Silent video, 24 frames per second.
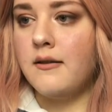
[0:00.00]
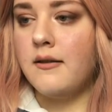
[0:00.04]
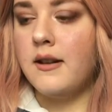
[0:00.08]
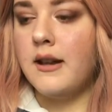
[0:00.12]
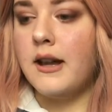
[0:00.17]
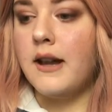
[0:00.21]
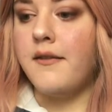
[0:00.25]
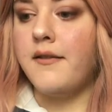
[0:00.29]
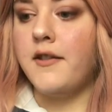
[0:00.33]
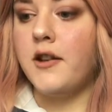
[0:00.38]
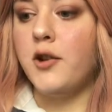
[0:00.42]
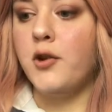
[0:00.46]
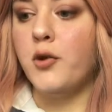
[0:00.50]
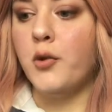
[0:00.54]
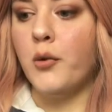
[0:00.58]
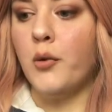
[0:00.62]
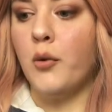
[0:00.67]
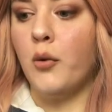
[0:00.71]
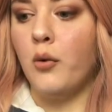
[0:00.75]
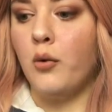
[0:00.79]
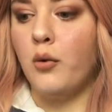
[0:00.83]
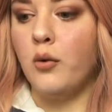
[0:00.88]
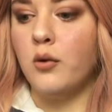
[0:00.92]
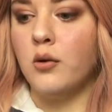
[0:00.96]
If
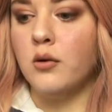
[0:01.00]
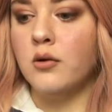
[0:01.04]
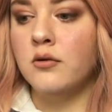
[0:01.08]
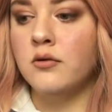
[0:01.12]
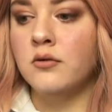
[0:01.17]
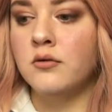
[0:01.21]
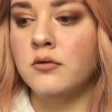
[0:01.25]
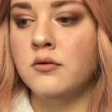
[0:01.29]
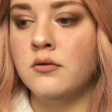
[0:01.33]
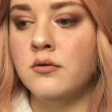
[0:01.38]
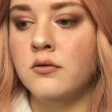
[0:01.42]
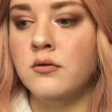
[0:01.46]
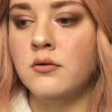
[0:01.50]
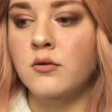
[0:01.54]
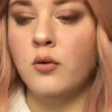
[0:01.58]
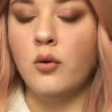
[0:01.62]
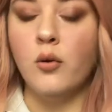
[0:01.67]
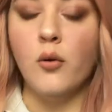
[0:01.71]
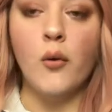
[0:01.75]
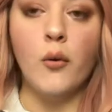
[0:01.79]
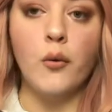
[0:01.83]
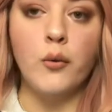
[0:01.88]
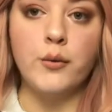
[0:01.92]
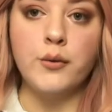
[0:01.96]
you're
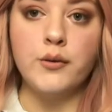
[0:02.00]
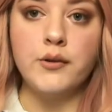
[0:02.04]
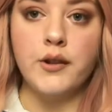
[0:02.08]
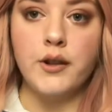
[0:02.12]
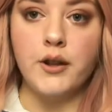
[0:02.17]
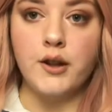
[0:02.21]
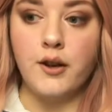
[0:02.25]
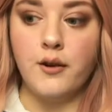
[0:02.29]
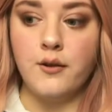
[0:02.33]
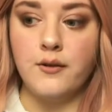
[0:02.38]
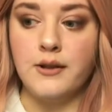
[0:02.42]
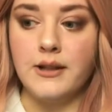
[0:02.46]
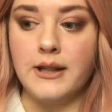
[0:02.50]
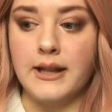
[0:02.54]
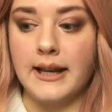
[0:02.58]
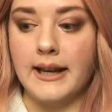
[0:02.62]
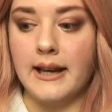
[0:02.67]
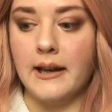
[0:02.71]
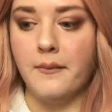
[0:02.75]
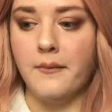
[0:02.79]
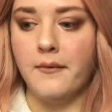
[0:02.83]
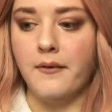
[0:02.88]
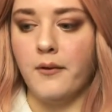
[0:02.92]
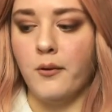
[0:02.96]
also using
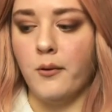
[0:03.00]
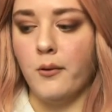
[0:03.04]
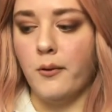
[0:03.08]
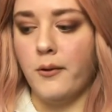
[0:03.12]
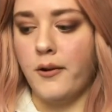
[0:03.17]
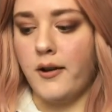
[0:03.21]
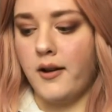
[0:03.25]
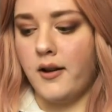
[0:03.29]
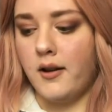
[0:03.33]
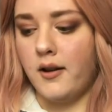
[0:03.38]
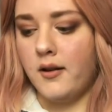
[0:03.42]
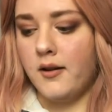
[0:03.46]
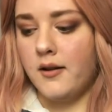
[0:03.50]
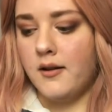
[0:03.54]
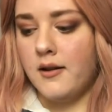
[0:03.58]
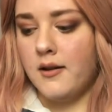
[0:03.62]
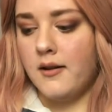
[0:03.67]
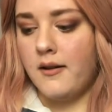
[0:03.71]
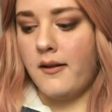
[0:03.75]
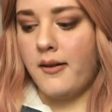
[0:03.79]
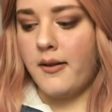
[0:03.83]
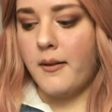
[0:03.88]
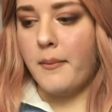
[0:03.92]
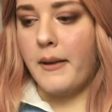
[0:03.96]
it for the
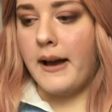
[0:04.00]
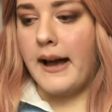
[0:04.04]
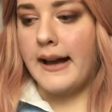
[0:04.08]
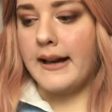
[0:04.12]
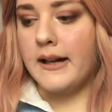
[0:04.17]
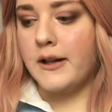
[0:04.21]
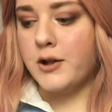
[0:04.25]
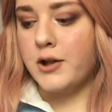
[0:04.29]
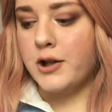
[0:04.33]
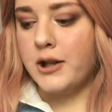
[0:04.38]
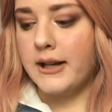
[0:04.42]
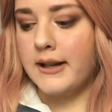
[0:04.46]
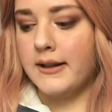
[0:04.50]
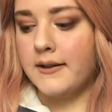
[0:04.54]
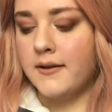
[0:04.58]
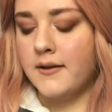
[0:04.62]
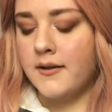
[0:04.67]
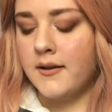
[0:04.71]
packaging.